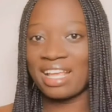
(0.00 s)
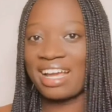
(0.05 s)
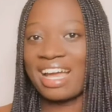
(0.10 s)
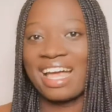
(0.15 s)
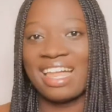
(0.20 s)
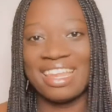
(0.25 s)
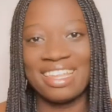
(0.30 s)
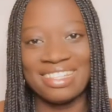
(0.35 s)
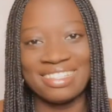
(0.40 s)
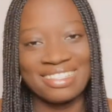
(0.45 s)
her
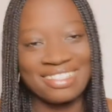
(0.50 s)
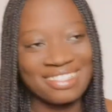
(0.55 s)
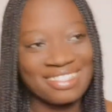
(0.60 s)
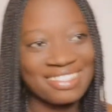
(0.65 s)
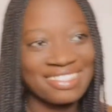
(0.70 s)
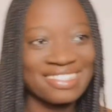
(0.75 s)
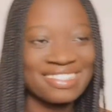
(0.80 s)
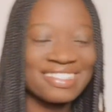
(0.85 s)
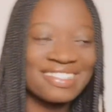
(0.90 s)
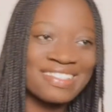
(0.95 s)

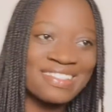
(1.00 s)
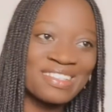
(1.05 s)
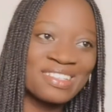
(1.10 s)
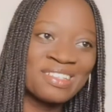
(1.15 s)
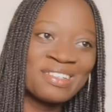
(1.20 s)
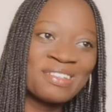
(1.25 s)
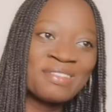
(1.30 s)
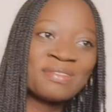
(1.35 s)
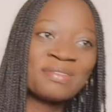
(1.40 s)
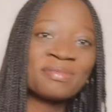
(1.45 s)
talents.
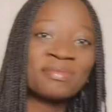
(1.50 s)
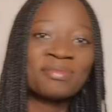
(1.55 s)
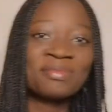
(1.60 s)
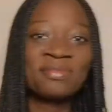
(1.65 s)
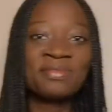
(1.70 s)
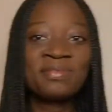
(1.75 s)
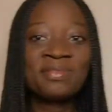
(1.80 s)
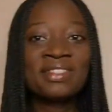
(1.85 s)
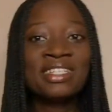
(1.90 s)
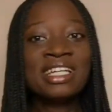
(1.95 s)

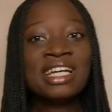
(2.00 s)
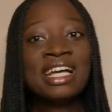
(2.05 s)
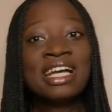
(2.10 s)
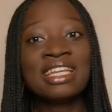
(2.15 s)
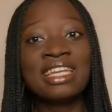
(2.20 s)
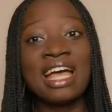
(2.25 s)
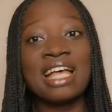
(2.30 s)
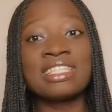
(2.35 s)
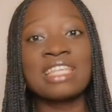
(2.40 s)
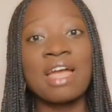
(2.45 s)

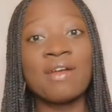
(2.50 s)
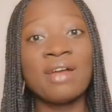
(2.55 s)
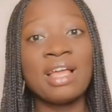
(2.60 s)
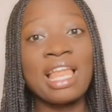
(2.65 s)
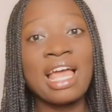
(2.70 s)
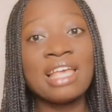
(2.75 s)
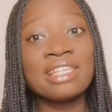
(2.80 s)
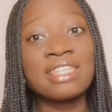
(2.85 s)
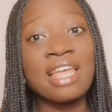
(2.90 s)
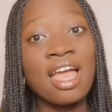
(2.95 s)
That's how I
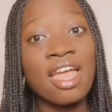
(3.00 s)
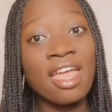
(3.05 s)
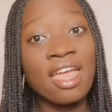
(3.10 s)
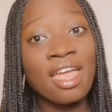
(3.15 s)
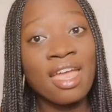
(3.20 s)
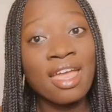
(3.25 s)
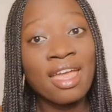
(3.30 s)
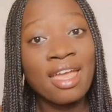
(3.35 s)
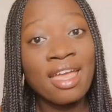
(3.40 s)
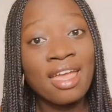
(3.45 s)
realized that,
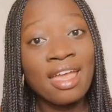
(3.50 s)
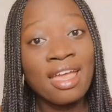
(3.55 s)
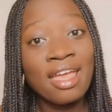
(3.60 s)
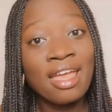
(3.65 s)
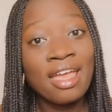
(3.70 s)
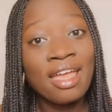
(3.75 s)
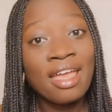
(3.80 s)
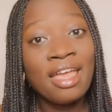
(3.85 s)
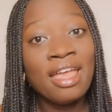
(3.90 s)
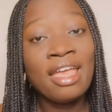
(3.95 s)
if
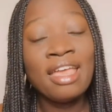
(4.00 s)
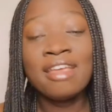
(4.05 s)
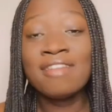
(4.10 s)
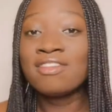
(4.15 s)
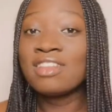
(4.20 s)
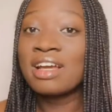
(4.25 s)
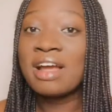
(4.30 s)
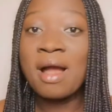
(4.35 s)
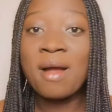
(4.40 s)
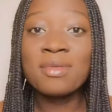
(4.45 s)

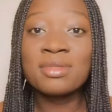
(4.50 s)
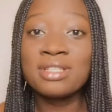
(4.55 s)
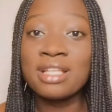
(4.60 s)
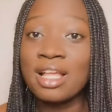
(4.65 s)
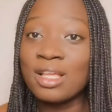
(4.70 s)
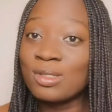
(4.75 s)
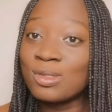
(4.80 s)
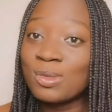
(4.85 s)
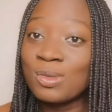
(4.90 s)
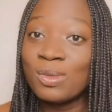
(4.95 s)
they come to
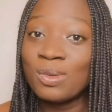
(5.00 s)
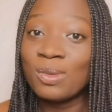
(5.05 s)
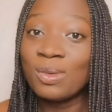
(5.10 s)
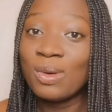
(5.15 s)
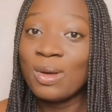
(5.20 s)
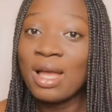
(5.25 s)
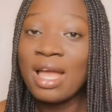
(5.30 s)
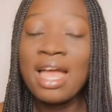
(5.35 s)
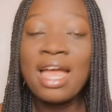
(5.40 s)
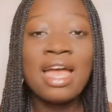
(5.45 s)
the
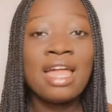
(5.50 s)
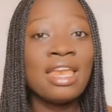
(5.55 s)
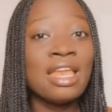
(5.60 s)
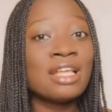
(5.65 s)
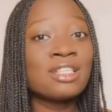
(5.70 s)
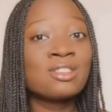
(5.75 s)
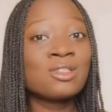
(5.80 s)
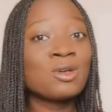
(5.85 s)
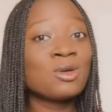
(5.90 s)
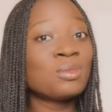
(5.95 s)
school,
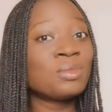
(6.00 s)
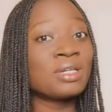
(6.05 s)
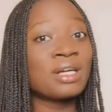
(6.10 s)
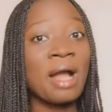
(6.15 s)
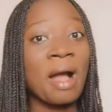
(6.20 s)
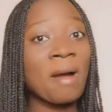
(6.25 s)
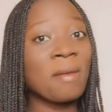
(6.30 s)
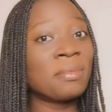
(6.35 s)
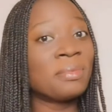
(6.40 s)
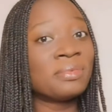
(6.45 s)
the two will
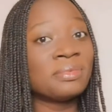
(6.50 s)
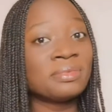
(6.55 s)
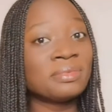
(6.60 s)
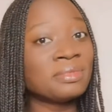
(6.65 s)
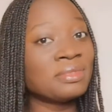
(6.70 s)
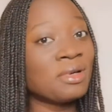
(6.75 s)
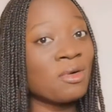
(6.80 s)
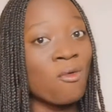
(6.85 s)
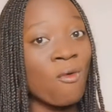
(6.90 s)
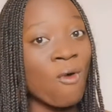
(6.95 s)
become
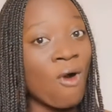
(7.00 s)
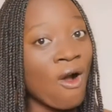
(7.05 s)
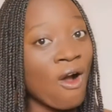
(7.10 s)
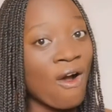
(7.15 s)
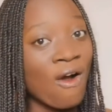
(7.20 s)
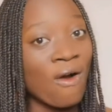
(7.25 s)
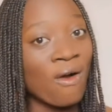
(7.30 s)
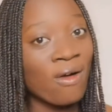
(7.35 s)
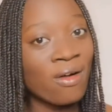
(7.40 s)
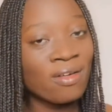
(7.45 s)

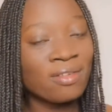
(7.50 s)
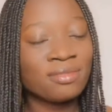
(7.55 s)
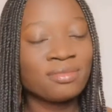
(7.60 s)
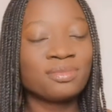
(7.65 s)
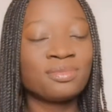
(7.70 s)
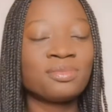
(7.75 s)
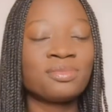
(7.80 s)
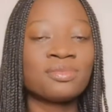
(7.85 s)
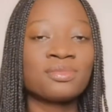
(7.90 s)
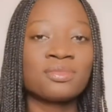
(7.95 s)
wow.
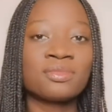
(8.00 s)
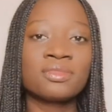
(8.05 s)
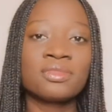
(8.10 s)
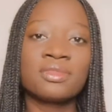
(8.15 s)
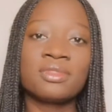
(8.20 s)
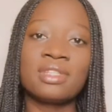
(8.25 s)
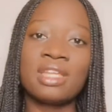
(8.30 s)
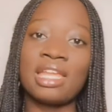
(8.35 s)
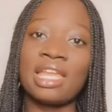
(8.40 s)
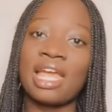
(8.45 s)

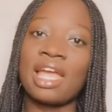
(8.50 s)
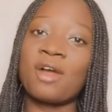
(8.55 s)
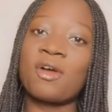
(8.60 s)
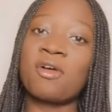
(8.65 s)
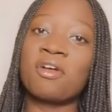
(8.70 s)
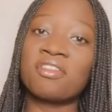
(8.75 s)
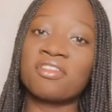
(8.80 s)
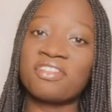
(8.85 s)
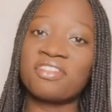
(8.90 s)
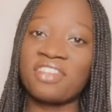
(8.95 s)
Then I
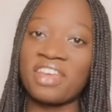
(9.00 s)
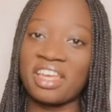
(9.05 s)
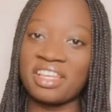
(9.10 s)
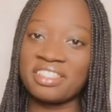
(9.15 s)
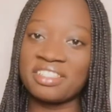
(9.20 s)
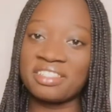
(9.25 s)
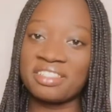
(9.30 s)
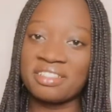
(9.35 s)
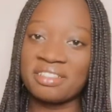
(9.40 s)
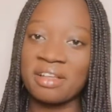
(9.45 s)

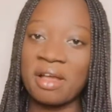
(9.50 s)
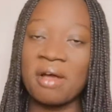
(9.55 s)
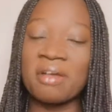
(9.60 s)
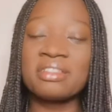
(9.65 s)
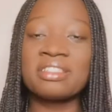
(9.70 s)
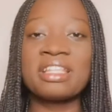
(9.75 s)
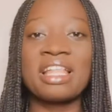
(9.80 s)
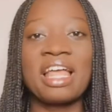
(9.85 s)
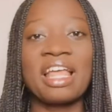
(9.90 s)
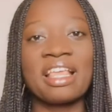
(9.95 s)
confessed. I
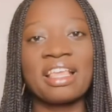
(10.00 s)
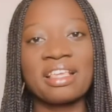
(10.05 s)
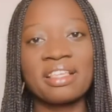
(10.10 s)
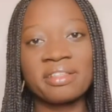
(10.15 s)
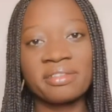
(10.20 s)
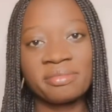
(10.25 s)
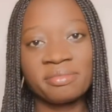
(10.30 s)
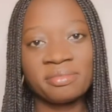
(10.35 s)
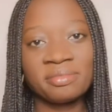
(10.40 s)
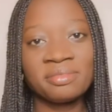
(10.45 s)
was like,
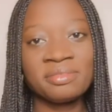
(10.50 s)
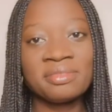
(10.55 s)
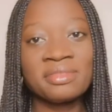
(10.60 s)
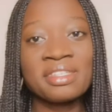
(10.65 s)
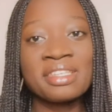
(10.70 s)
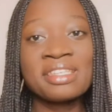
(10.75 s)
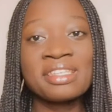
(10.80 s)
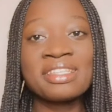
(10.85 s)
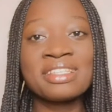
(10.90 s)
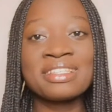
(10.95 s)

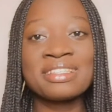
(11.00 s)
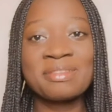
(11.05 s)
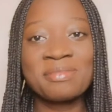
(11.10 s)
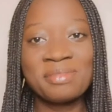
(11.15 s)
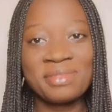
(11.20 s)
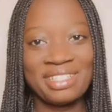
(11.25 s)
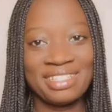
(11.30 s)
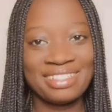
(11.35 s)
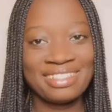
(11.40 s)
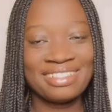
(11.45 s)
it is
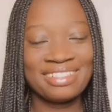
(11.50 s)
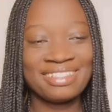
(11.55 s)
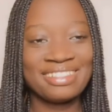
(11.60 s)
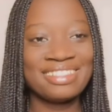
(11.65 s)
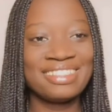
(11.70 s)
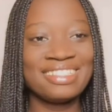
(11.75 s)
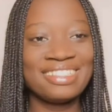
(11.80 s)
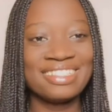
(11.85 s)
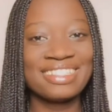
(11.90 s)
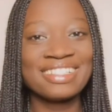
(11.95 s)
me.
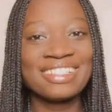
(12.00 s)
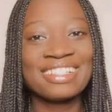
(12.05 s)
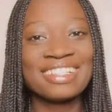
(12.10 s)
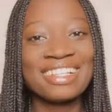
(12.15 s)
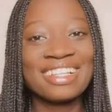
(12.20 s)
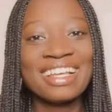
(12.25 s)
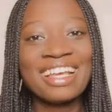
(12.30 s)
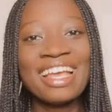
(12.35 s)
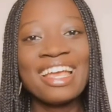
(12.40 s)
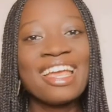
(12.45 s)

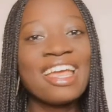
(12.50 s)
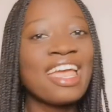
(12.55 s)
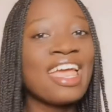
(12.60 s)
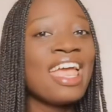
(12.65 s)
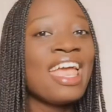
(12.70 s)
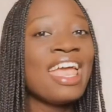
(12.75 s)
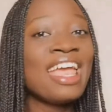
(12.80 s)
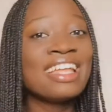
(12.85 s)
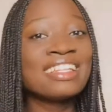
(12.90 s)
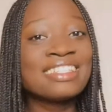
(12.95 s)

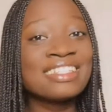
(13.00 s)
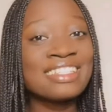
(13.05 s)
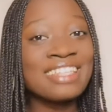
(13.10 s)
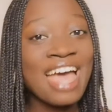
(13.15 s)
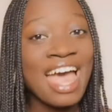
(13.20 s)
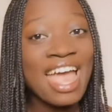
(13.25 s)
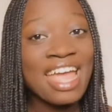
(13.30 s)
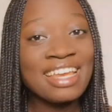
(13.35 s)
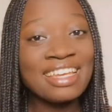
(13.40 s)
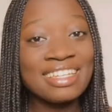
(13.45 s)
It is
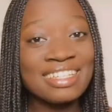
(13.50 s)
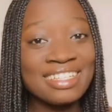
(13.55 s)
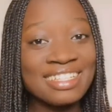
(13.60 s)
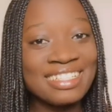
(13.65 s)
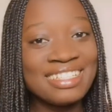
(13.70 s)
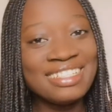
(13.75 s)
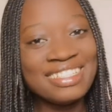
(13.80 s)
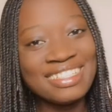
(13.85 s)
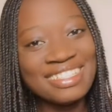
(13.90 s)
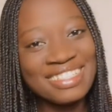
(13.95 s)
I did
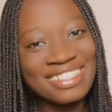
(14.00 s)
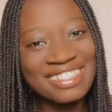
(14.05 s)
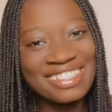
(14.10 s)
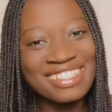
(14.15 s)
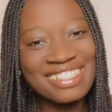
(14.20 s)
it.